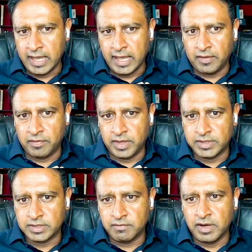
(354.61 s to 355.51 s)
And
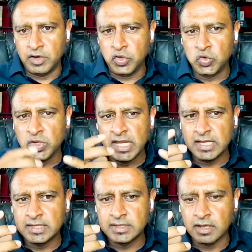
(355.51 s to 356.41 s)
there's a very
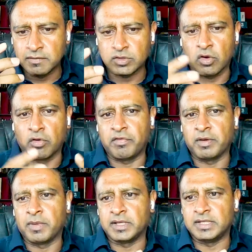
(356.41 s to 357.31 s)
unique service
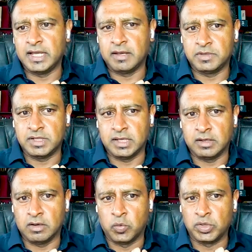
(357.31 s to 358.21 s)
offering by
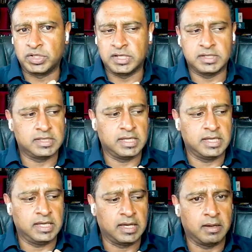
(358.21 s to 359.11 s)
DMT, which is
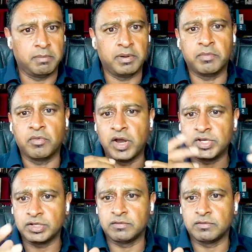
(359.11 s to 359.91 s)
the preparation